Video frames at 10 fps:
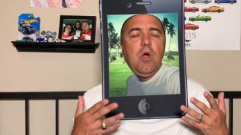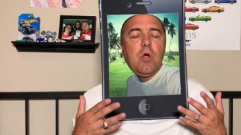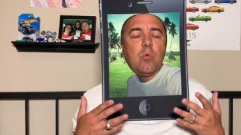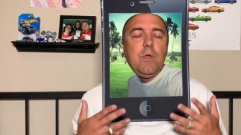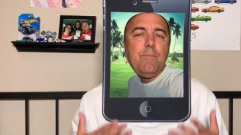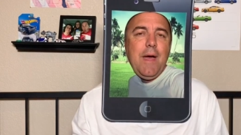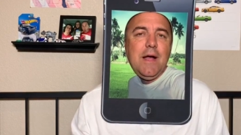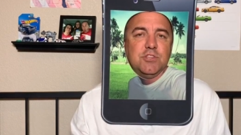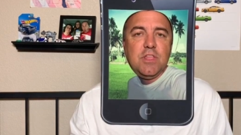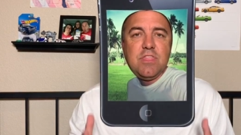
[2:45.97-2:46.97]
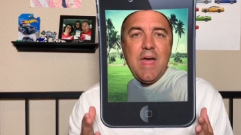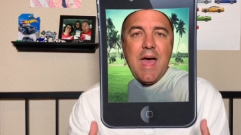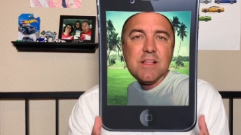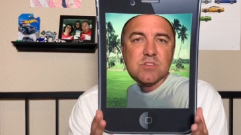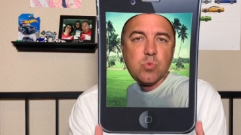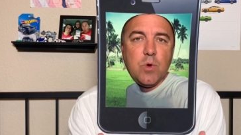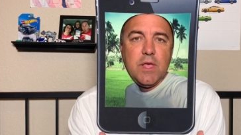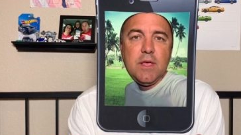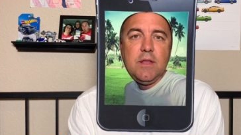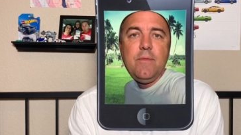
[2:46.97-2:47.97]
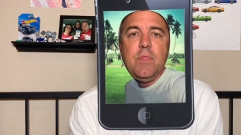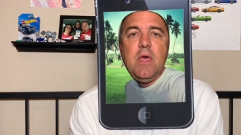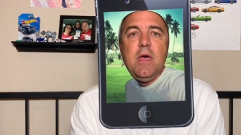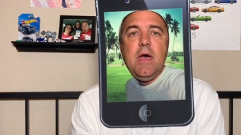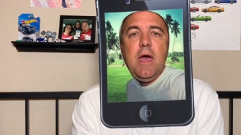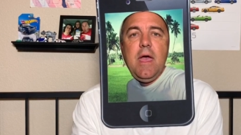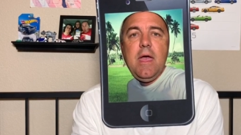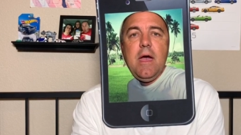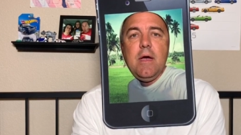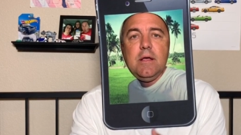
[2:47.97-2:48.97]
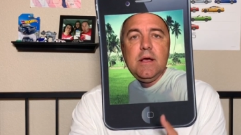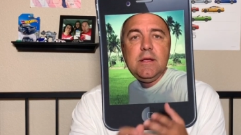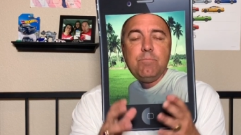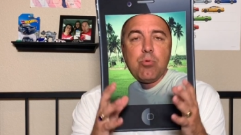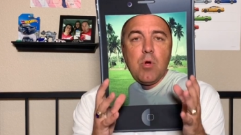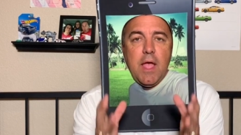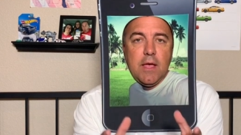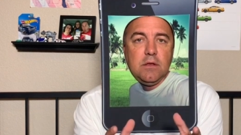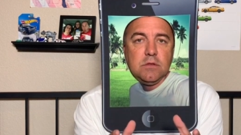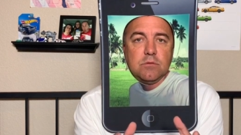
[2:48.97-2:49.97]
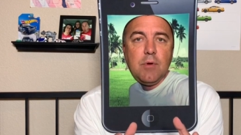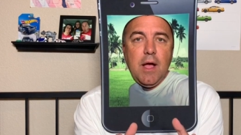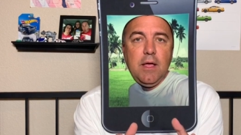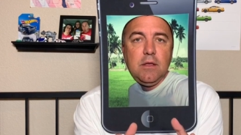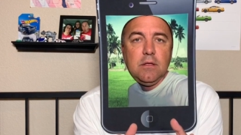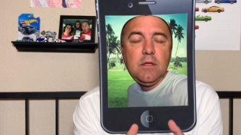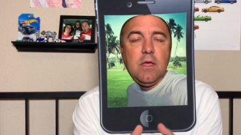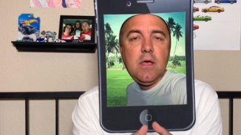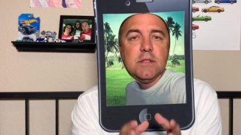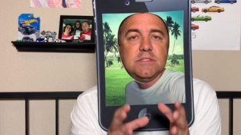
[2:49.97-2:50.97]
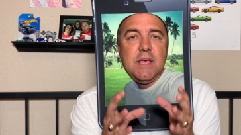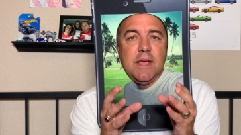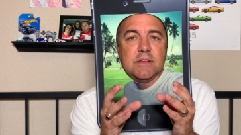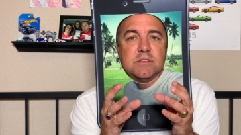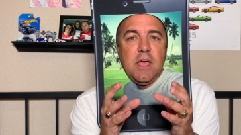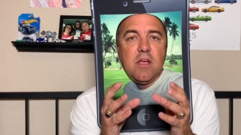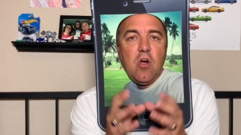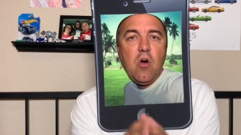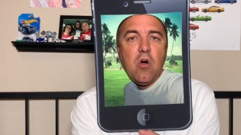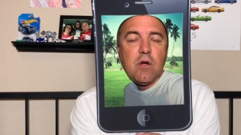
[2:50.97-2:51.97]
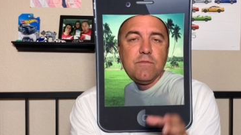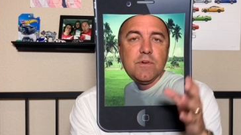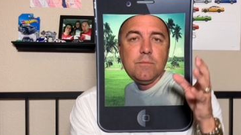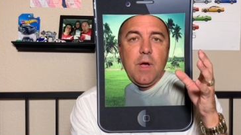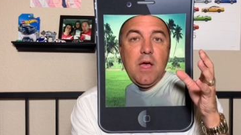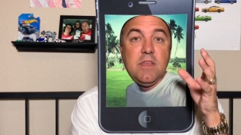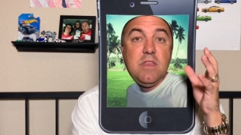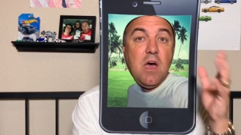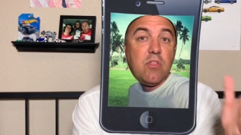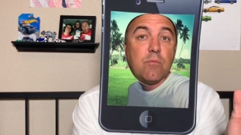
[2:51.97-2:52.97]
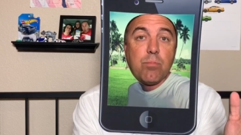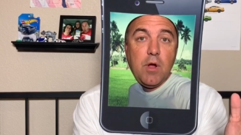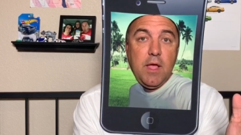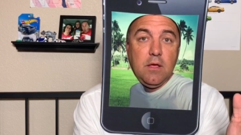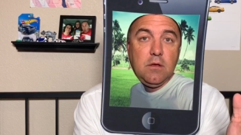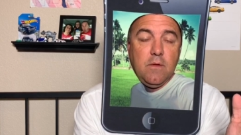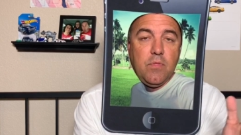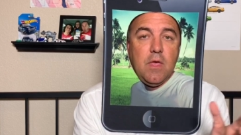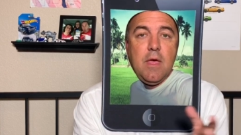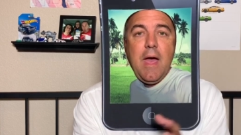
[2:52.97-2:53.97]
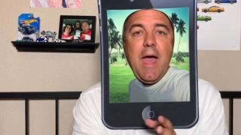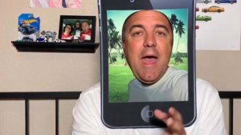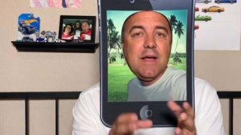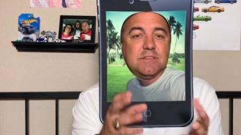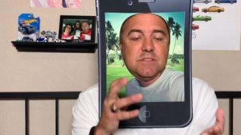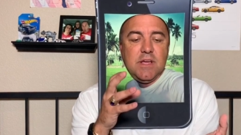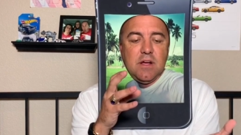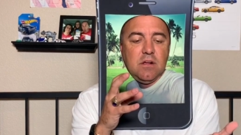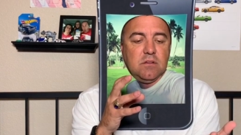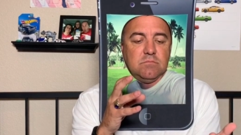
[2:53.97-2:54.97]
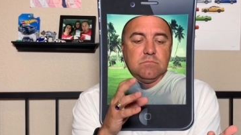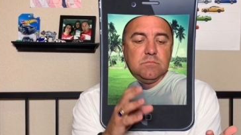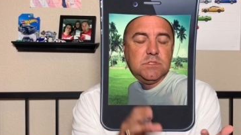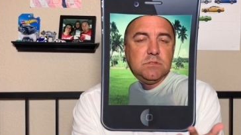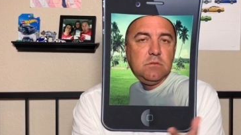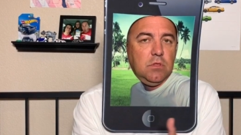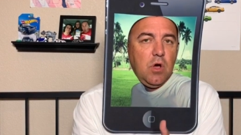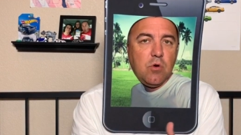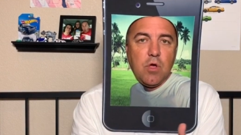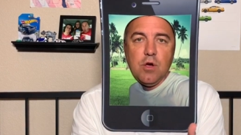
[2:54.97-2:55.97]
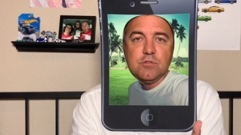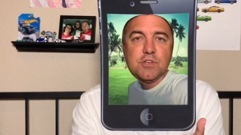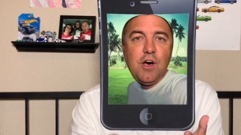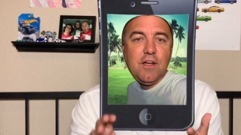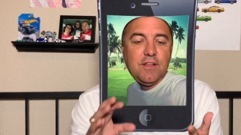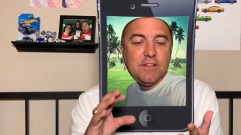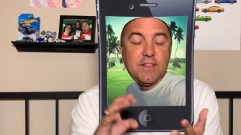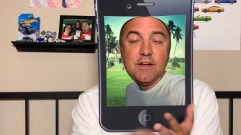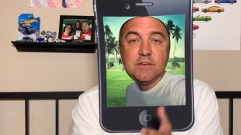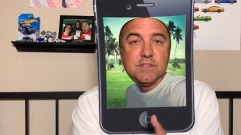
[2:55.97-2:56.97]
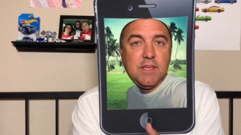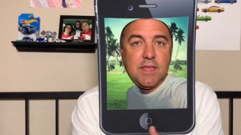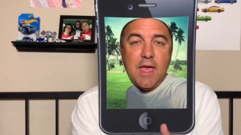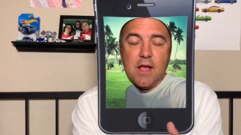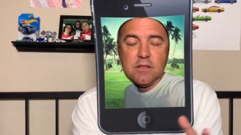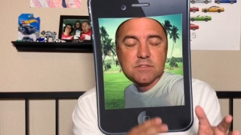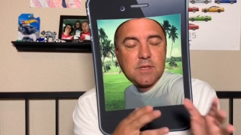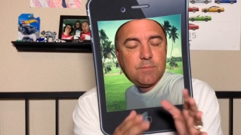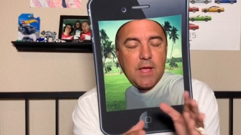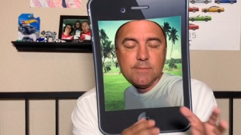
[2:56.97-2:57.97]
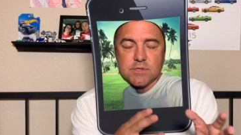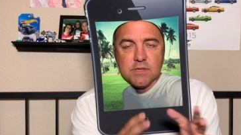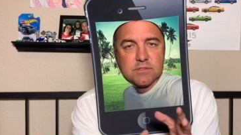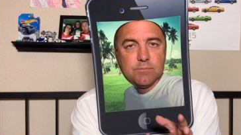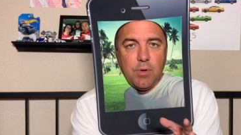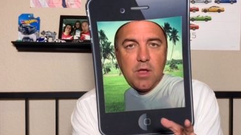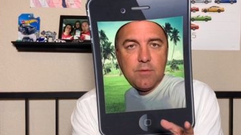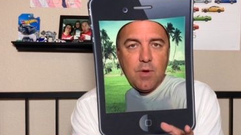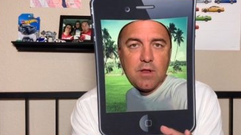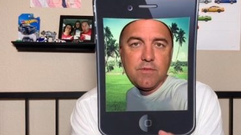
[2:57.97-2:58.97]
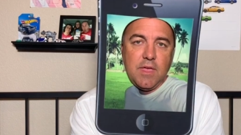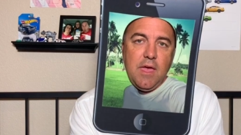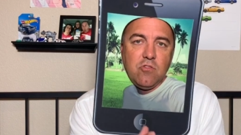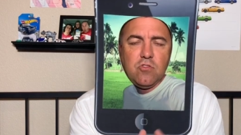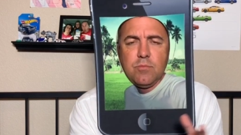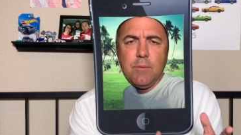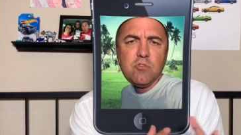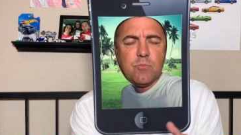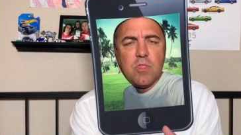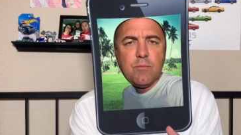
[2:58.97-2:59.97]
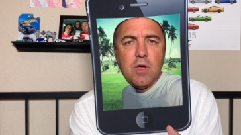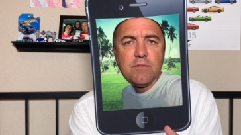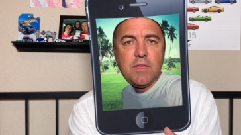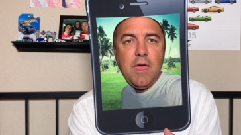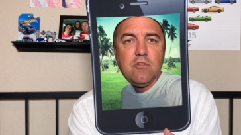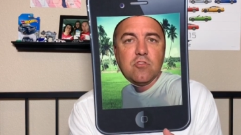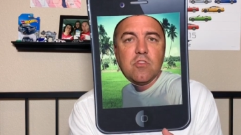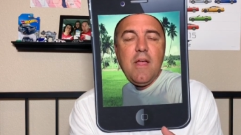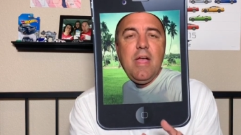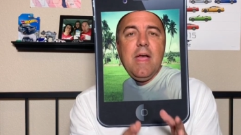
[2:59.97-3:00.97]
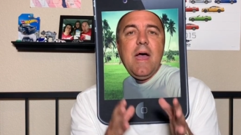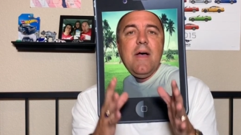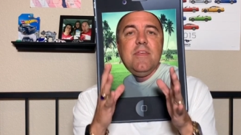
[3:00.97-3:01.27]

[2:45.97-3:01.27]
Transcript: rebadging? That is when a brand, right, takes a car from another brand, adds their logos on it, their decals, sometimes does some body modifications, maybe some other modifications, and then